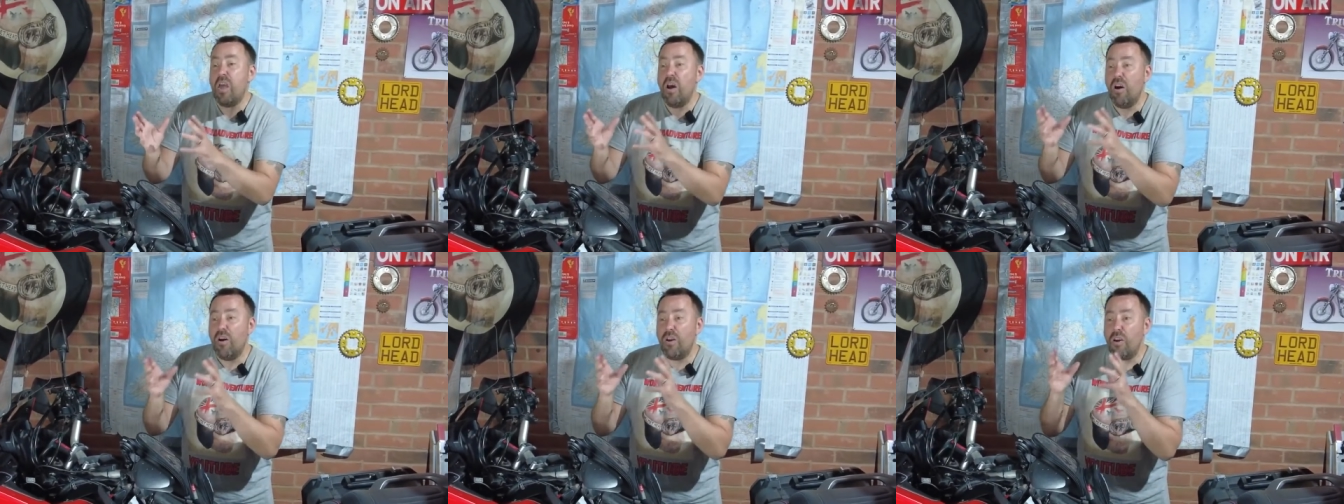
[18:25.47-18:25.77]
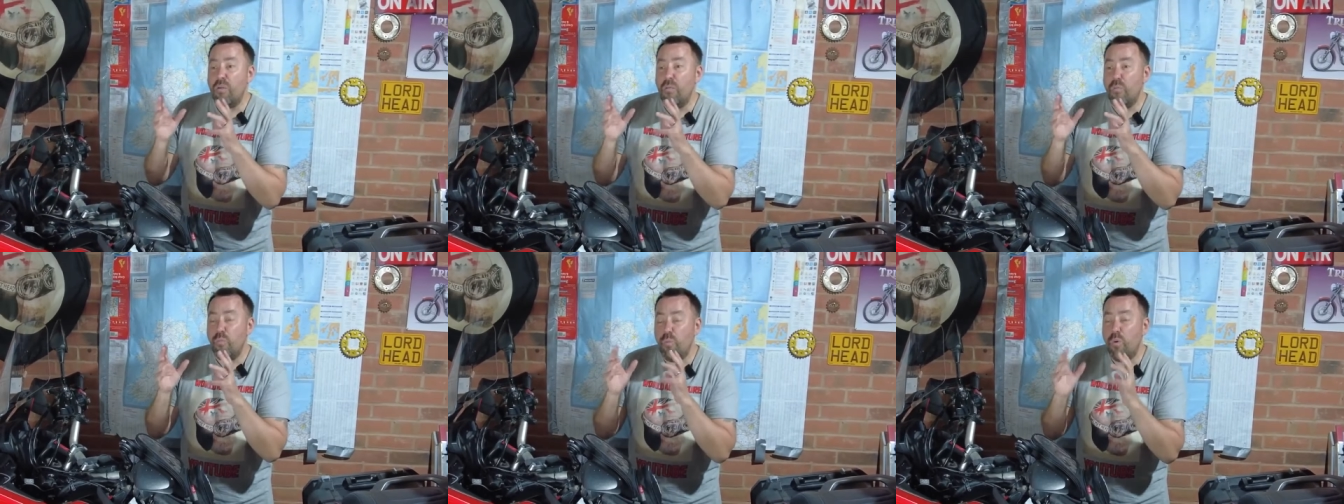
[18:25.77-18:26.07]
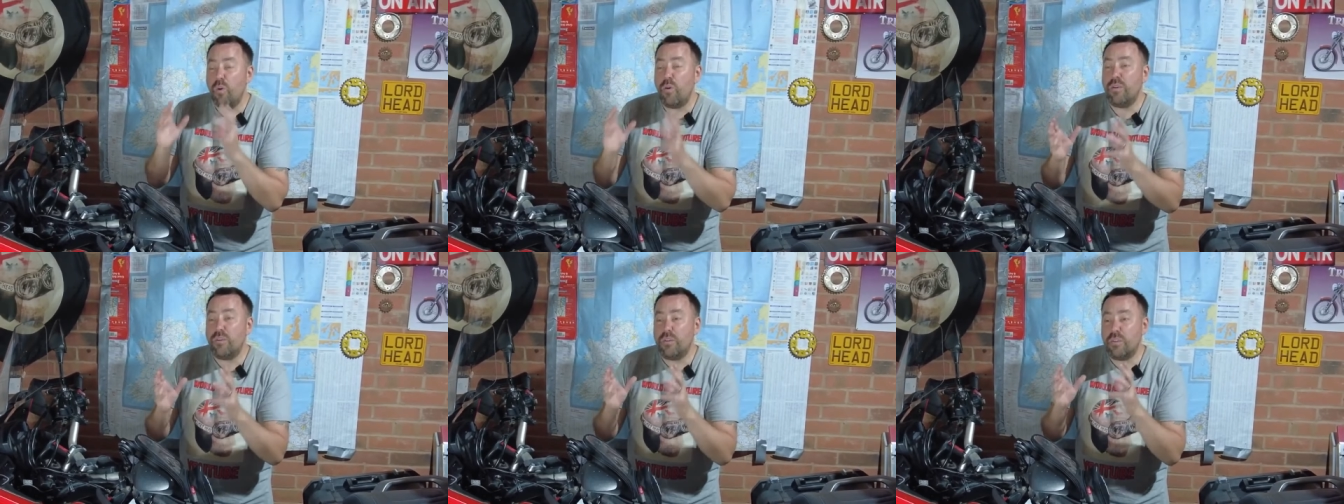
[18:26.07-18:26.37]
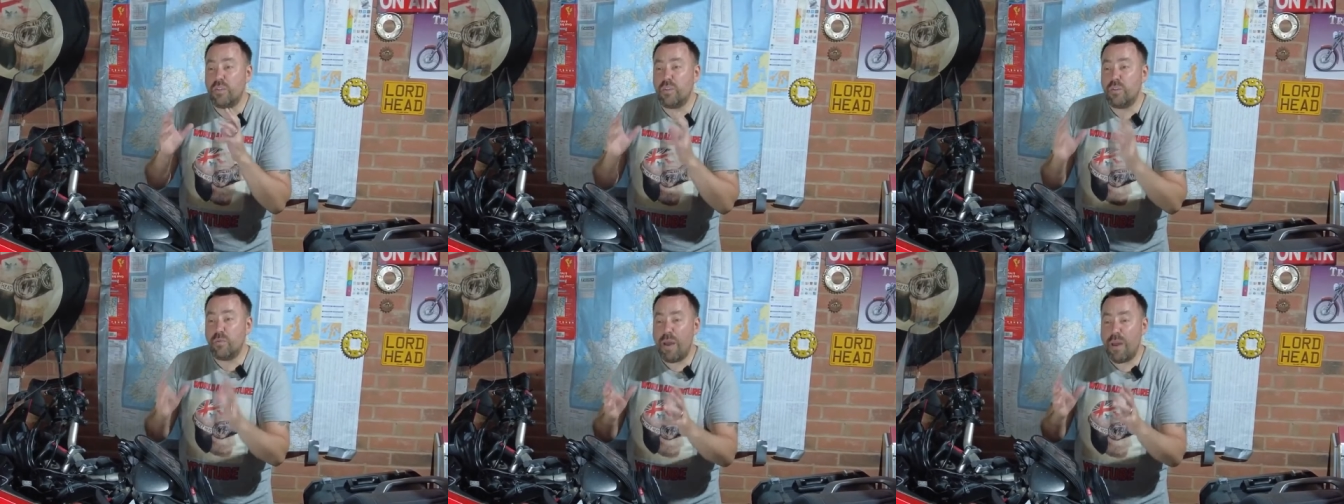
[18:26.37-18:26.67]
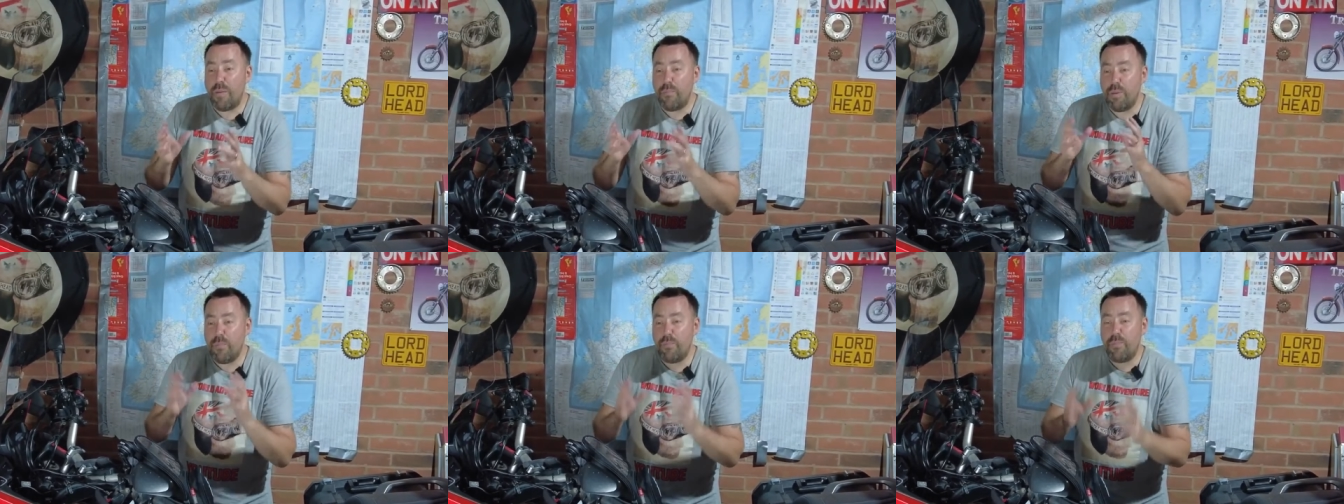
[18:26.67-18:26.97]
I don't want to
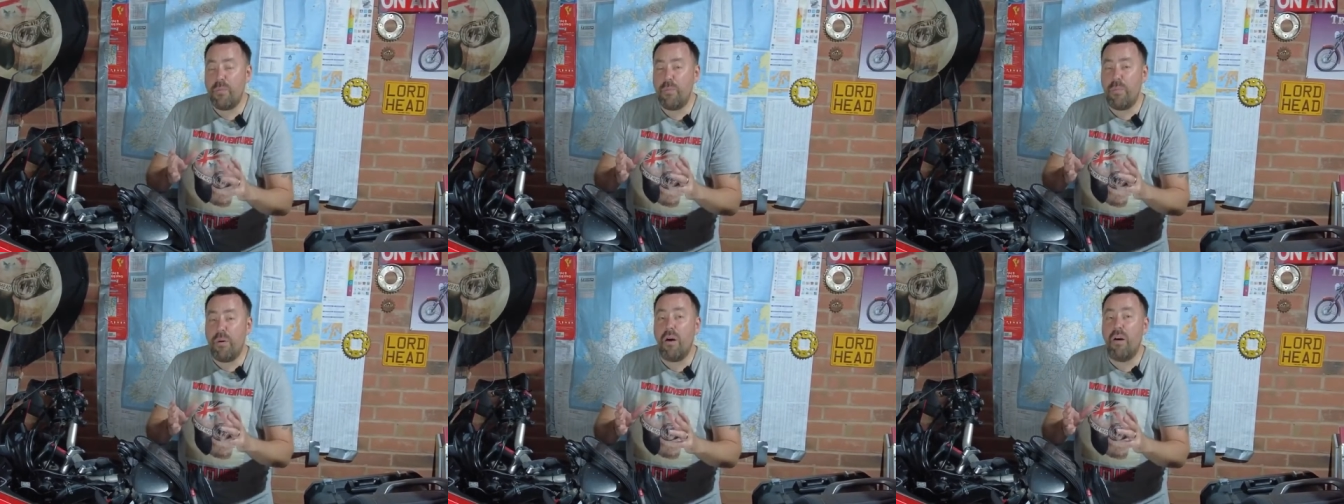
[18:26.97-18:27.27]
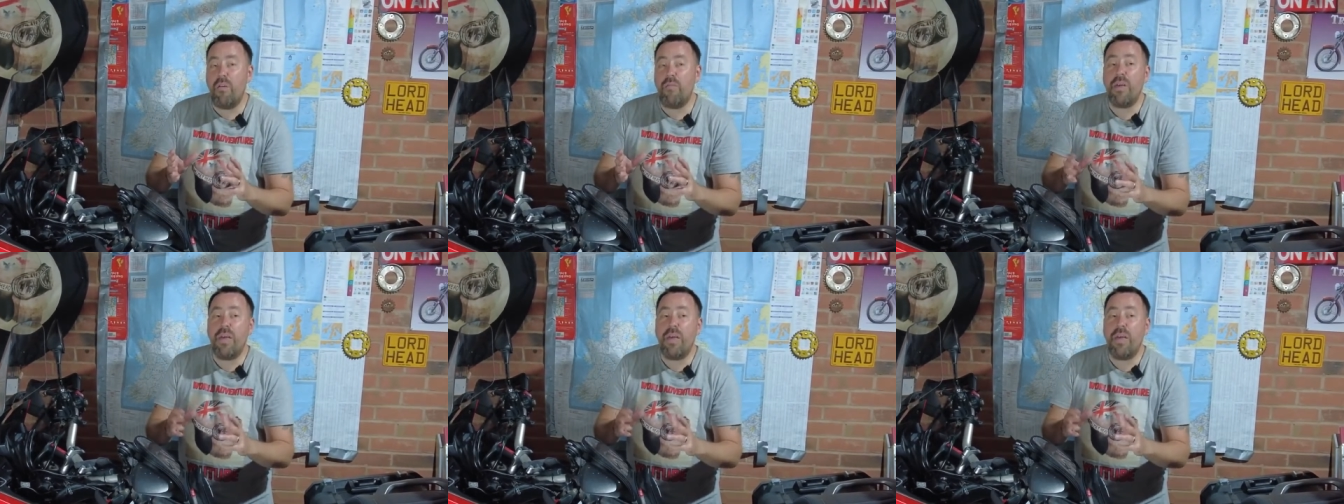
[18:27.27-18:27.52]
sweat my bum off.